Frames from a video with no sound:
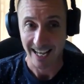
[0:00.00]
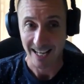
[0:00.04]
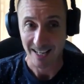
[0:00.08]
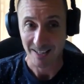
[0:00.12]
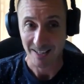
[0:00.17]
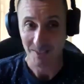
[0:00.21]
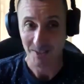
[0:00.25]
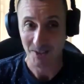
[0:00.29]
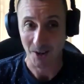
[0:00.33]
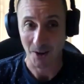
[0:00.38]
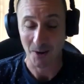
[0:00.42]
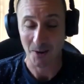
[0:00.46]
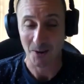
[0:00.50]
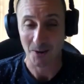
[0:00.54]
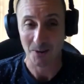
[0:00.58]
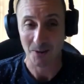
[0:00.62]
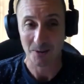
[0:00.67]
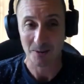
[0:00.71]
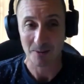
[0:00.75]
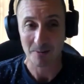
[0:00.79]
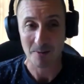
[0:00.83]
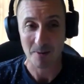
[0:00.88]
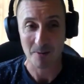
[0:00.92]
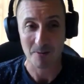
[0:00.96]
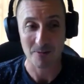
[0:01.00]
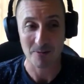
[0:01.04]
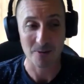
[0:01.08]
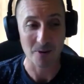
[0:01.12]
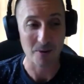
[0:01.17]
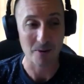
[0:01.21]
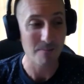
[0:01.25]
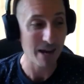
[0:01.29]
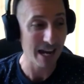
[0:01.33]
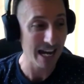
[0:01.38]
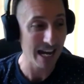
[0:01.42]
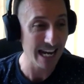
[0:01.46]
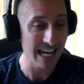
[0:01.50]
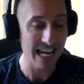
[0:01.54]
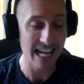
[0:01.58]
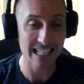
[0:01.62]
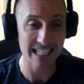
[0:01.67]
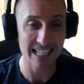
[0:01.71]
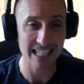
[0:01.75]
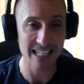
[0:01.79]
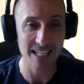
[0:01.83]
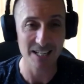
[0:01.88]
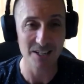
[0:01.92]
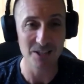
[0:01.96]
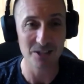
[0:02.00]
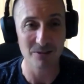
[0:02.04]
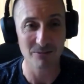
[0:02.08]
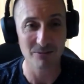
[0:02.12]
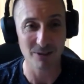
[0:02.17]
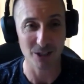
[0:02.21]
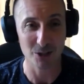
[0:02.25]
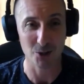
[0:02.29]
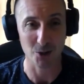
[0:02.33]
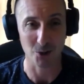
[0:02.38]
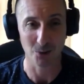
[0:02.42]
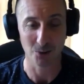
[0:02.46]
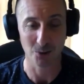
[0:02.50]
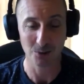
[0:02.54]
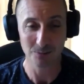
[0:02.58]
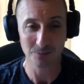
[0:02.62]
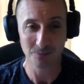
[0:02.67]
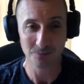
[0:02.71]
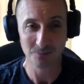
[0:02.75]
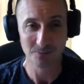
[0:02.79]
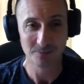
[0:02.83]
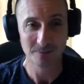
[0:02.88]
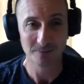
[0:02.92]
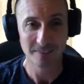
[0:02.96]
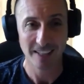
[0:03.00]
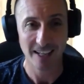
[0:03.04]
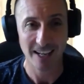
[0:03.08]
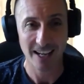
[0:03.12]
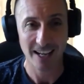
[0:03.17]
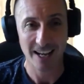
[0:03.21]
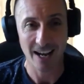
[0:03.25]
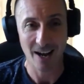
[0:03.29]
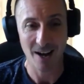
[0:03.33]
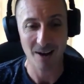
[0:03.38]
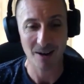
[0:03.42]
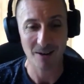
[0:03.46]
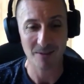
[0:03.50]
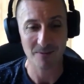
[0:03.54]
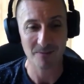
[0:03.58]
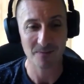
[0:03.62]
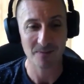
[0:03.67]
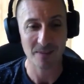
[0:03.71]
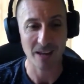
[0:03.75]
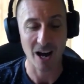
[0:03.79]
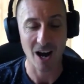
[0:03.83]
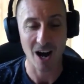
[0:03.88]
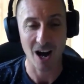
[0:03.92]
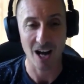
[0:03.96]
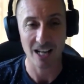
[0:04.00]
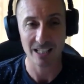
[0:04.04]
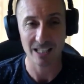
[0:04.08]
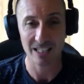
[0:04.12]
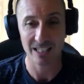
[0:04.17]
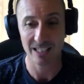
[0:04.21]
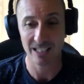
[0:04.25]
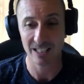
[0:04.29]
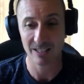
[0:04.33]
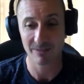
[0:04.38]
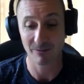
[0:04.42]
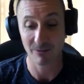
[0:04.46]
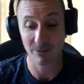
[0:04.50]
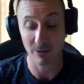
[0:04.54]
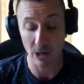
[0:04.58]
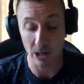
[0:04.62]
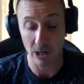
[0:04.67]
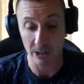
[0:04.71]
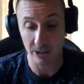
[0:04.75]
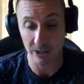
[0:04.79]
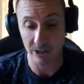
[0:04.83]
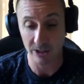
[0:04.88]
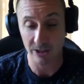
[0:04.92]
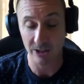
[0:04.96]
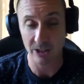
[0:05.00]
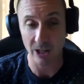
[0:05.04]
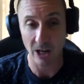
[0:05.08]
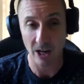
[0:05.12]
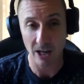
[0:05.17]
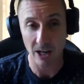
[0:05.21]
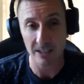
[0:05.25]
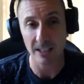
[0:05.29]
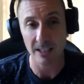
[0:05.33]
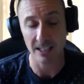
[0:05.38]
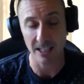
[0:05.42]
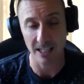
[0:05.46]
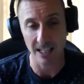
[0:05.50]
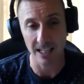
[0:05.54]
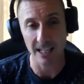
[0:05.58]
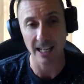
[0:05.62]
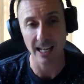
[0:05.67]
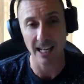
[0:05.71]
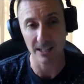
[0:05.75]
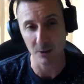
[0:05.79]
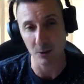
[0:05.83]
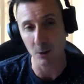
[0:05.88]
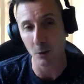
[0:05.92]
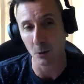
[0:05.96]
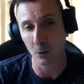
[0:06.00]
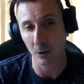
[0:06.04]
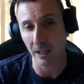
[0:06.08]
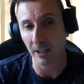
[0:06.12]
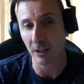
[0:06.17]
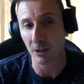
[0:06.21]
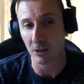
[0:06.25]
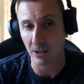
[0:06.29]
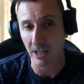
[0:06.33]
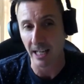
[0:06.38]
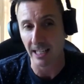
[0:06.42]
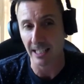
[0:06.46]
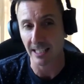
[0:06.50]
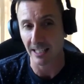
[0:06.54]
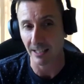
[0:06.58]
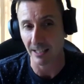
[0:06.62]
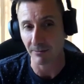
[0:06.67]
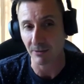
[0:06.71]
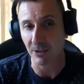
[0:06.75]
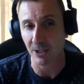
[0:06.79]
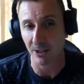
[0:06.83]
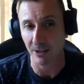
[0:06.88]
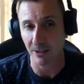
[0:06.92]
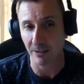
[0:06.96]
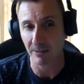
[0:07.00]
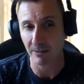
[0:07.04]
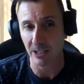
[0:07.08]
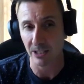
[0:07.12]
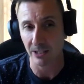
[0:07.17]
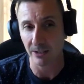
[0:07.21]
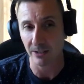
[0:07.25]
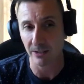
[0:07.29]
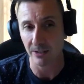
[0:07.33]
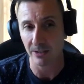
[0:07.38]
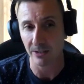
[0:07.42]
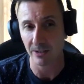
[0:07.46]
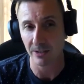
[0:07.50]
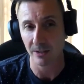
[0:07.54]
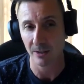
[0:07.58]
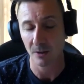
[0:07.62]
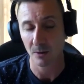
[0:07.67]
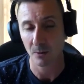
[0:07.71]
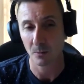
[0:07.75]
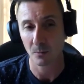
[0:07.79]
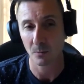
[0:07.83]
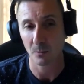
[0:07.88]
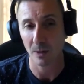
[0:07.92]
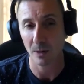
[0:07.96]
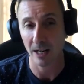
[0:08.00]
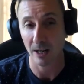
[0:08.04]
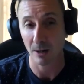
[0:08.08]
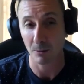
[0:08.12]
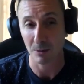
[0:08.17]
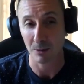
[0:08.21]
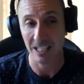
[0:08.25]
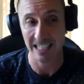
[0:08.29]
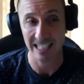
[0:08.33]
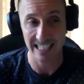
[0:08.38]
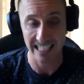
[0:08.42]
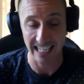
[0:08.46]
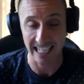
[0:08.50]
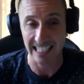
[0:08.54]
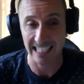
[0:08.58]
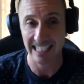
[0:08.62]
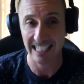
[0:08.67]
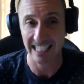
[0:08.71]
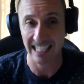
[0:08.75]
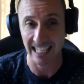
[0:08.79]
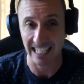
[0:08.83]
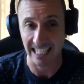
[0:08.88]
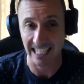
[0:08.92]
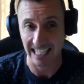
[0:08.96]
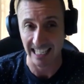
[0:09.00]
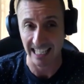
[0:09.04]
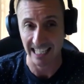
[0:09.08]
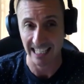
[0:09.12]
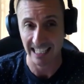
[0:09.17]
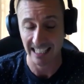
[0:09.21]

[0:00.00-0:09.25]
so for me as an individual, I first started in, let's call it creative services, when I was 16.